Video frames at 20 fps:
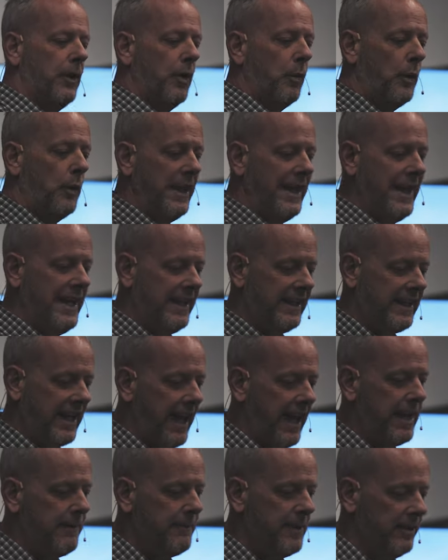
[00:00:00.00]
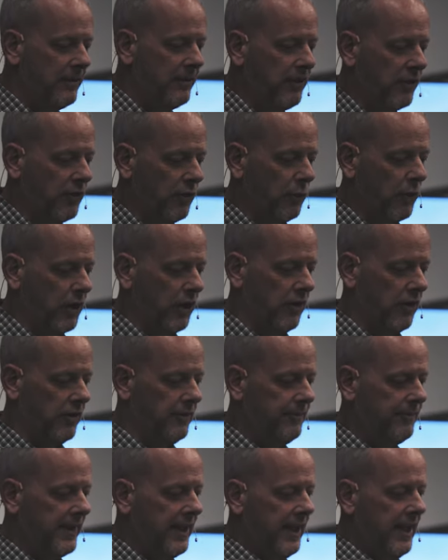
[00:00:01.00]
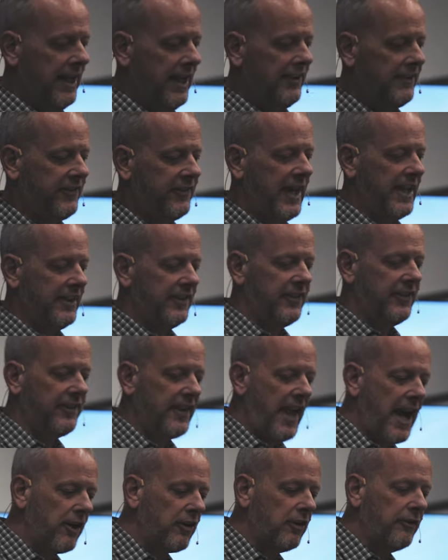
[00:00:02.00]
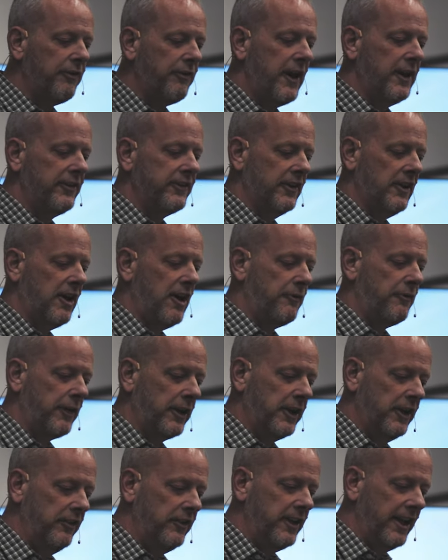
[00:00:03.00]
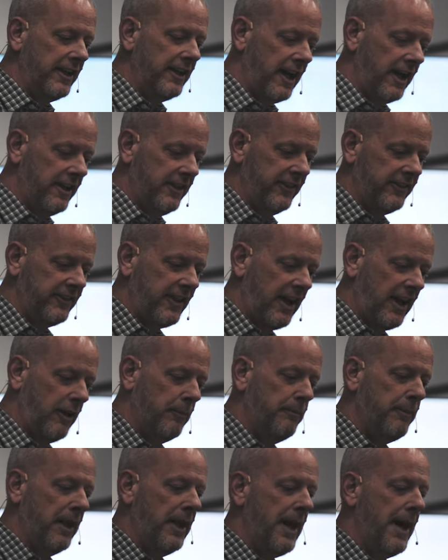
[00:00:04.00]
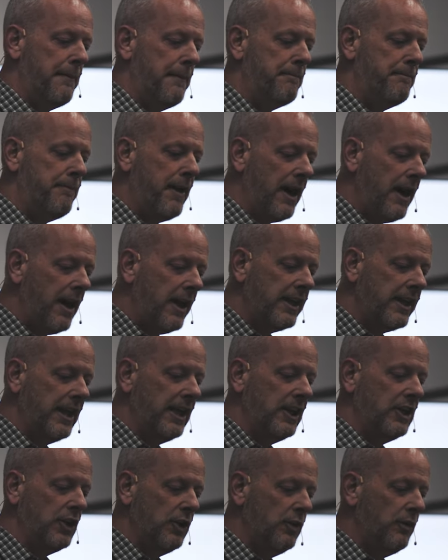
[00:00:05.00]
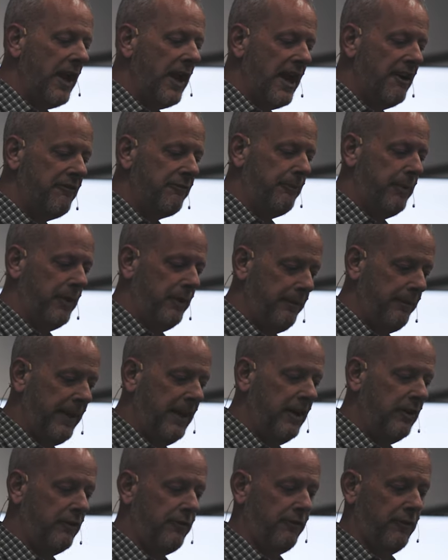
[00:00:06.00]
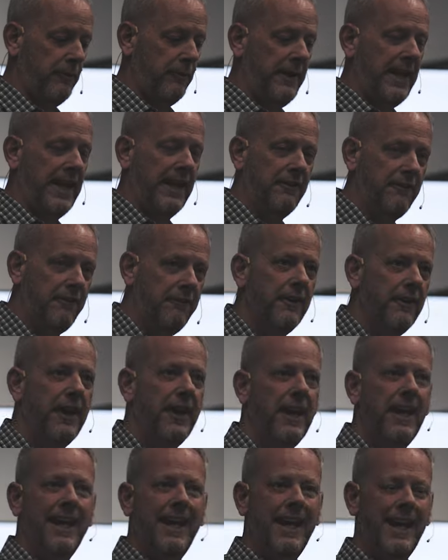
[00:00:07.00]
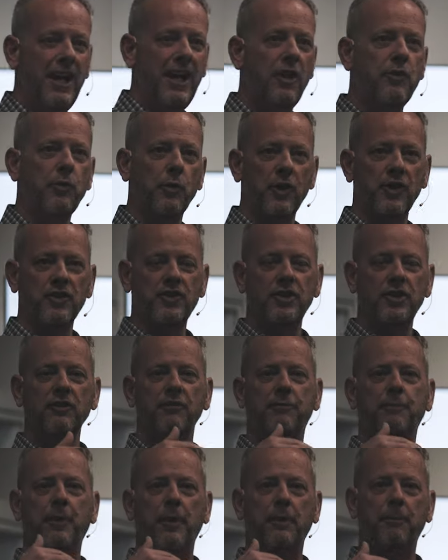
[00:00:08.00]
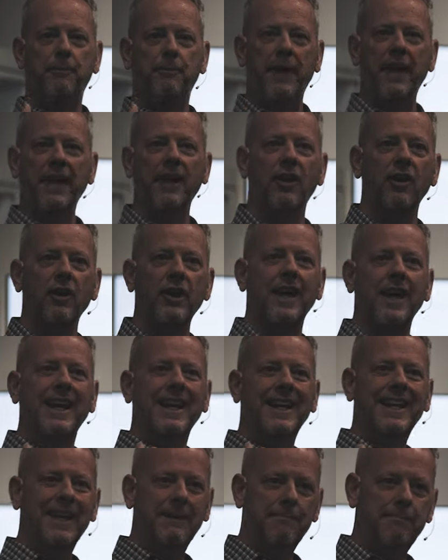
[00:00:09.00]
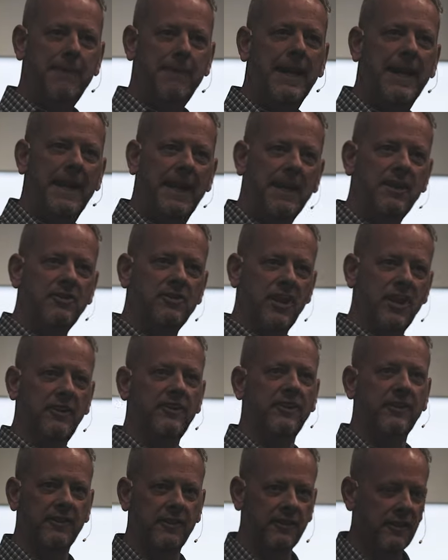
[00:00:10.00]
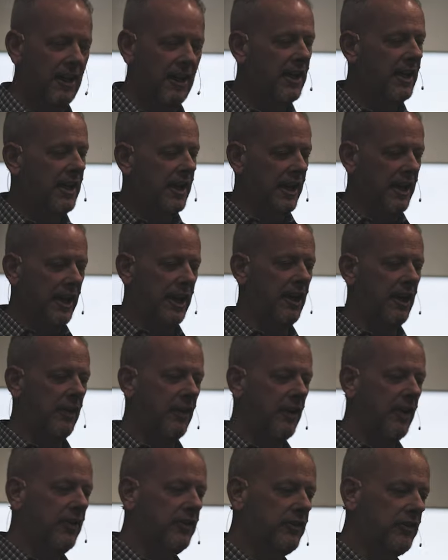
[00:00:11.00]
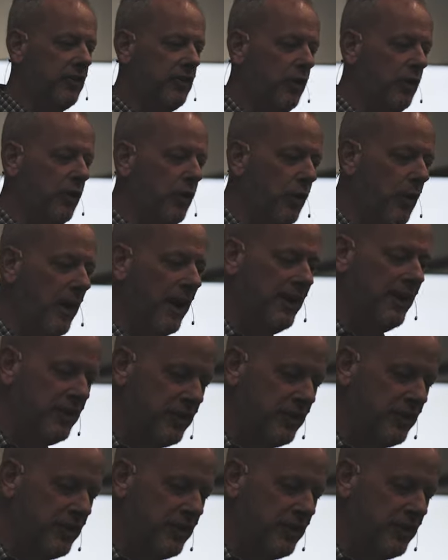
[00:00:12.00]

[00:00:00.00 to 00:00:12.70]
when he came into the world, he said, Sacrifice and offering you did not desire, but a body you have prepared for me. And in other words, you've prepared me, Jesus here to